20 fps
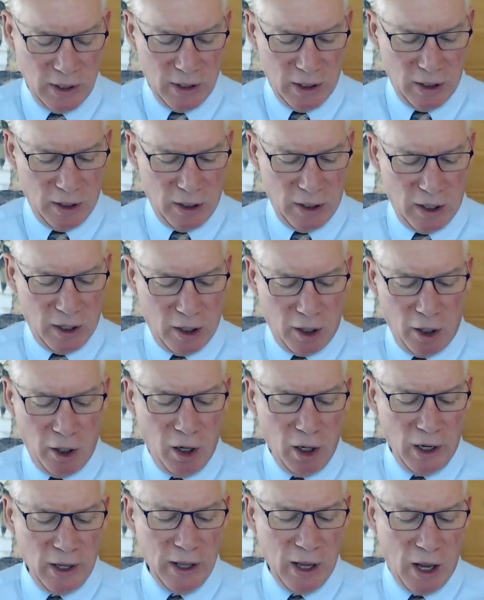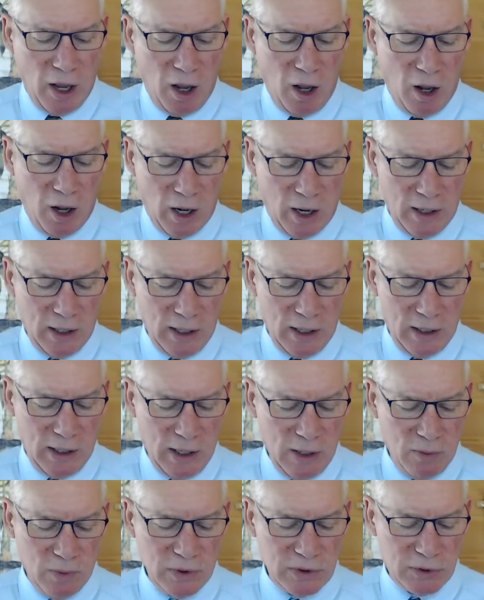uh, early on, and
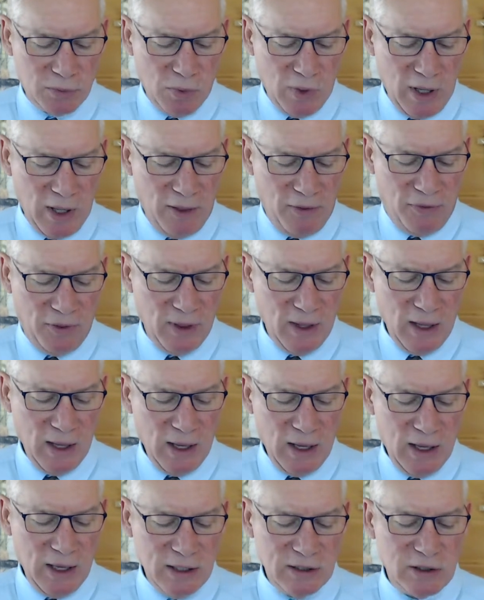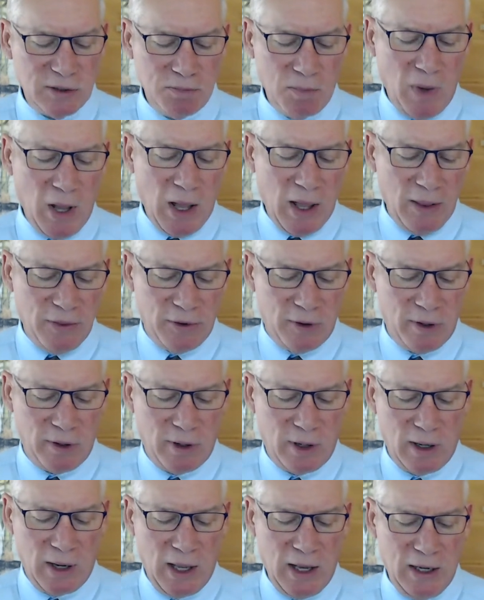he was with his
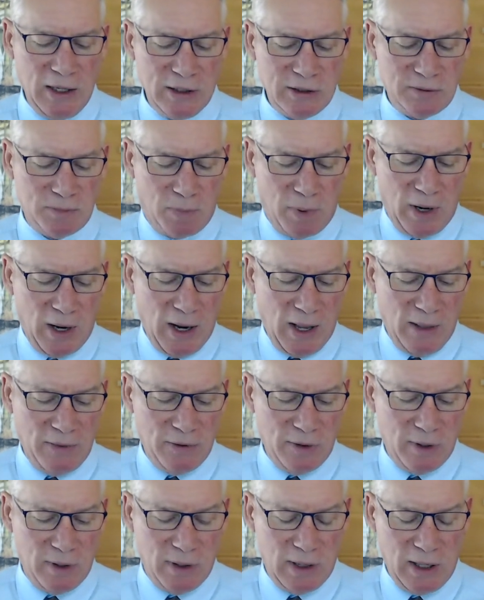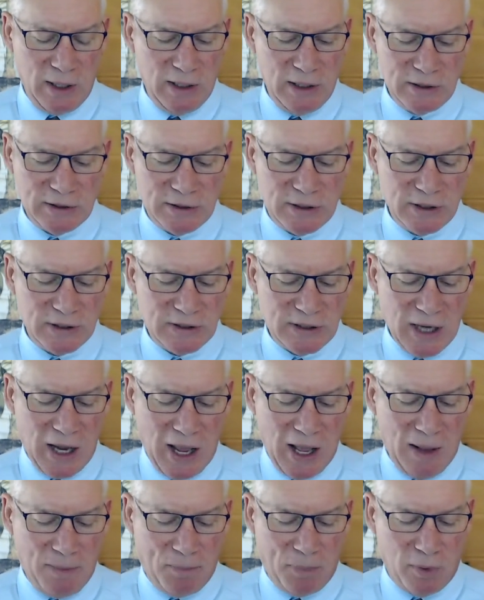mother and his brethren and his
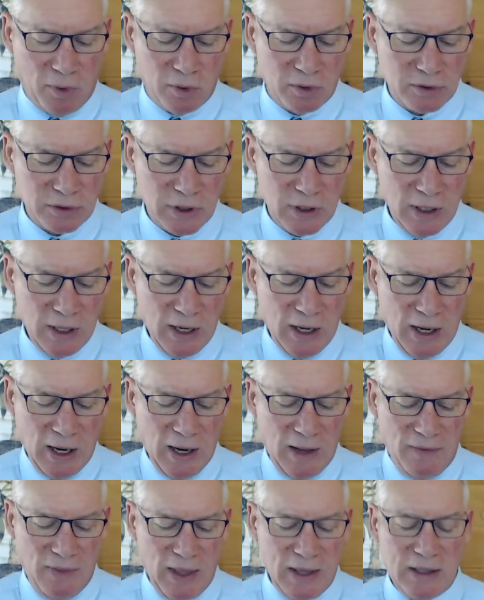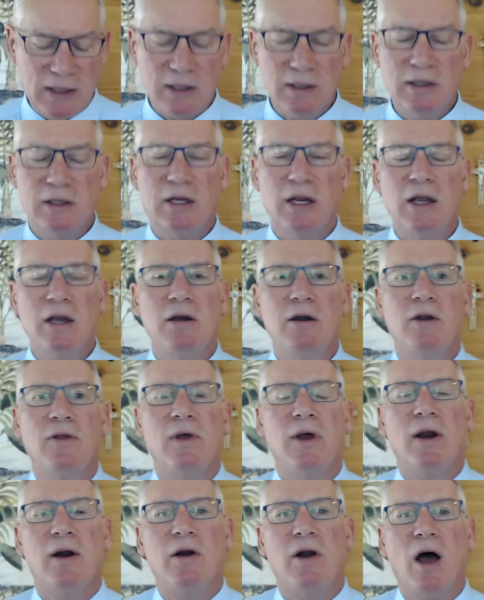disciples. And they continued
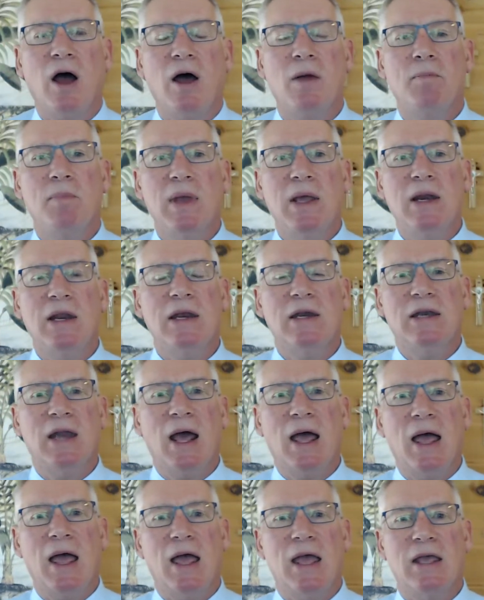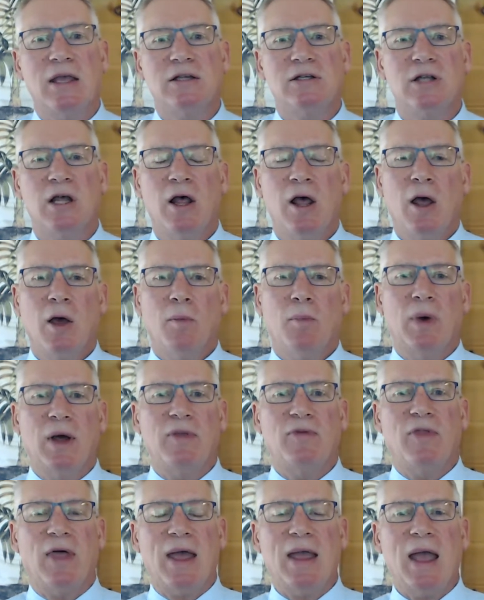there not many days,
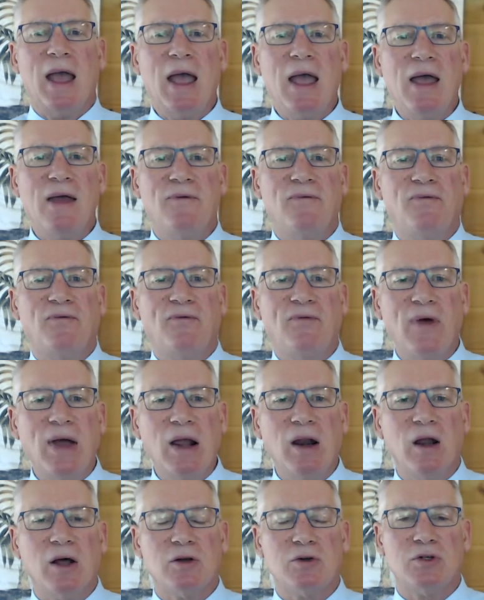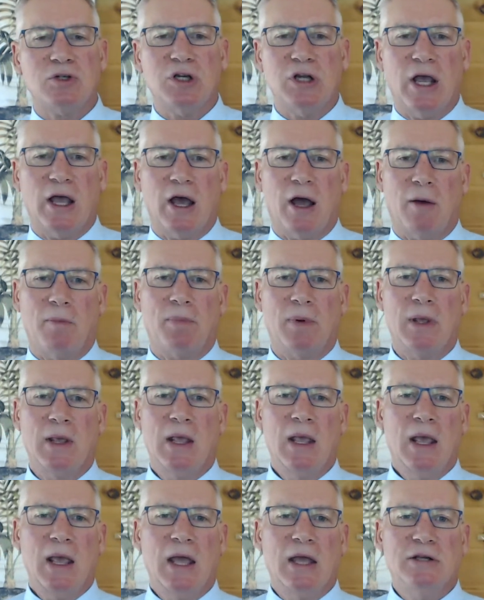but they had fellowship.
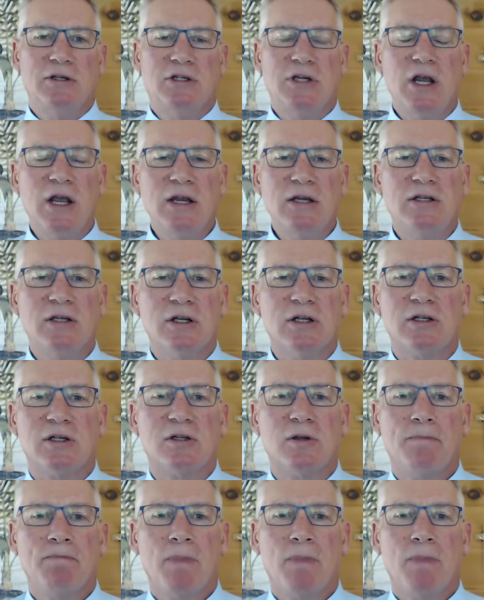And Jesus